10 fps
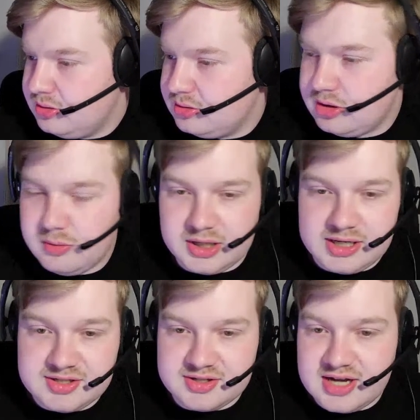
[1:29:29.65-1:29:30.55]
Don't know what
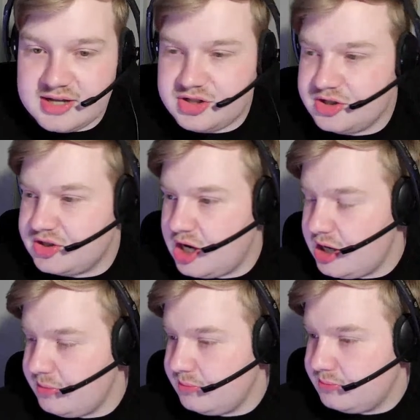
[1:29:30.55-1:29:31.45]
his intentions are.
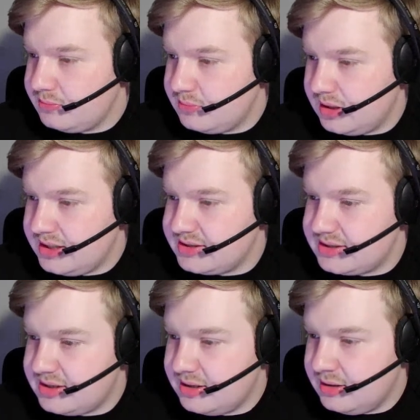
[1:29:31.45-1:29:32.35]
At
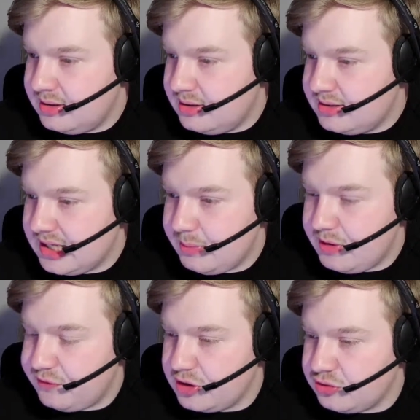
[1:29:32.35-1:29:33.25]
least take him out
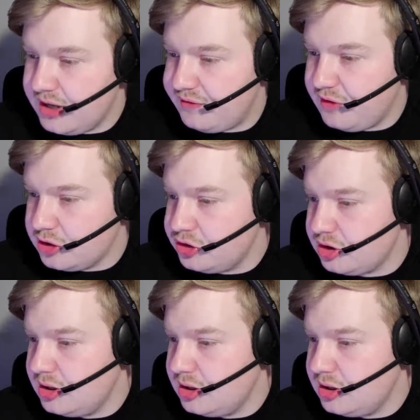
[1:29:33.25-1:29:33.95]
for a drink first.